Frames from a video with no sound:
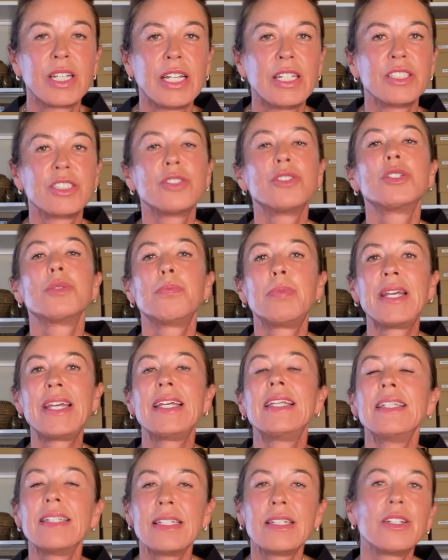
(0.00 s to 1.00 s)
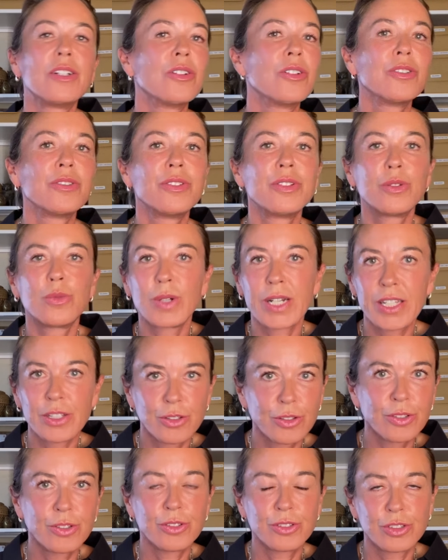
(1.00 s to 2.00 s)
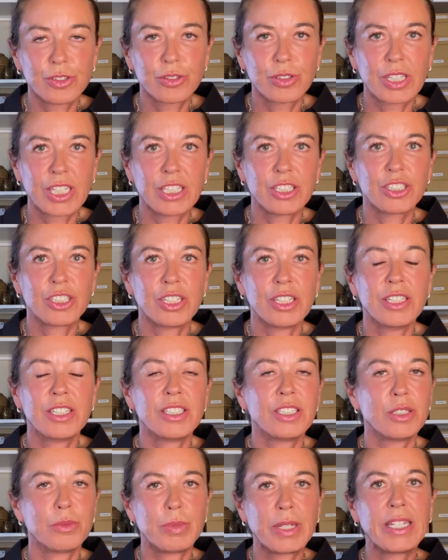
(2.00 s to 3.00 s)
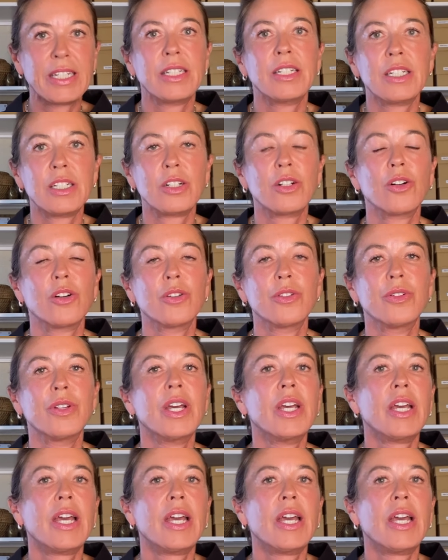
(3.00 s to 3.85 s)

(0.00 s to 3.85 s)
So depending on the way you use your kitchen and depending on